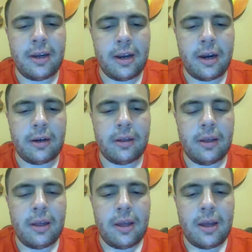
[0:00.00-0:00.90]
here,
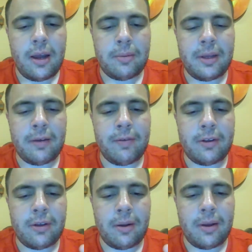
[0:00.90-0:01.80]
I'm taking
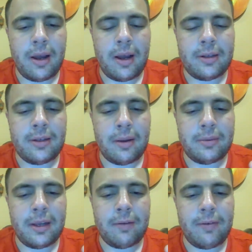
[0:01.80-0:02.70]
videos. Uh, I'm
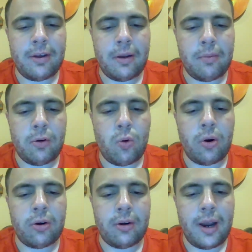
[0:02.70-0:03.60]
taking video. I'm
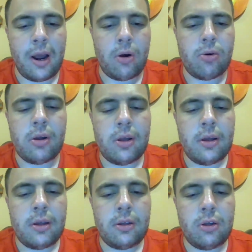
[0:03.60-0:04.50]
recording now
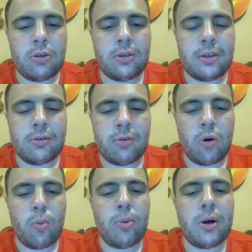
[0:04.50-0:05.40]
using this
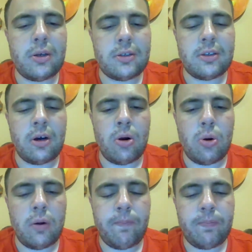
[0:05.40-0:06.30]
Chromebook. So